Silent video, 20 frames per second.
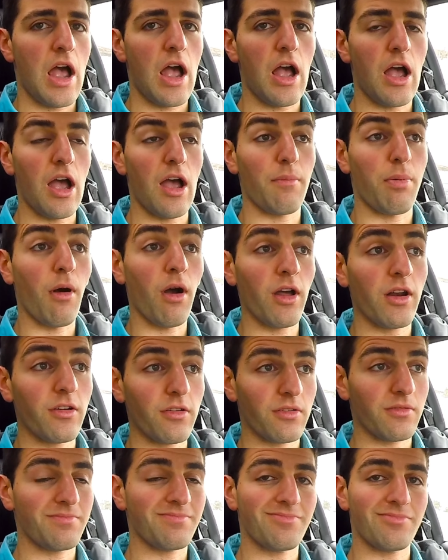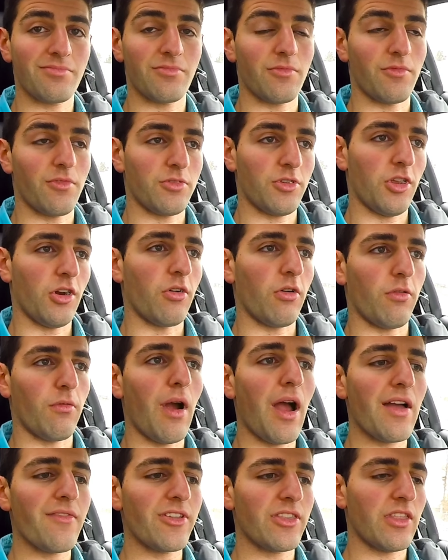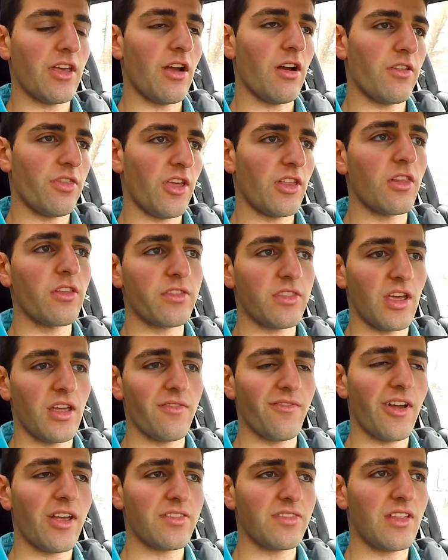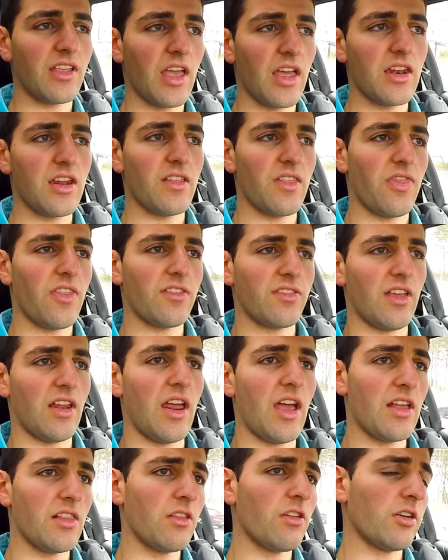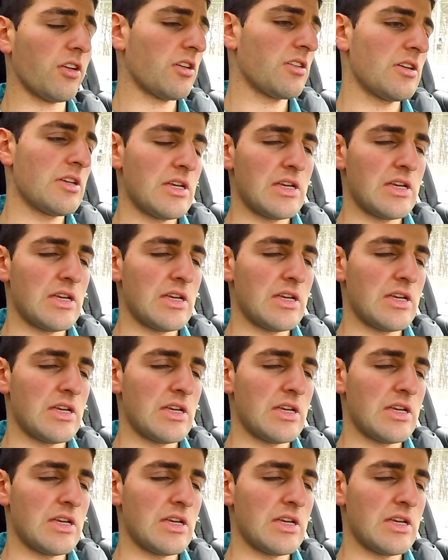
Upon arriving there, they investigated, and they said, hey, look,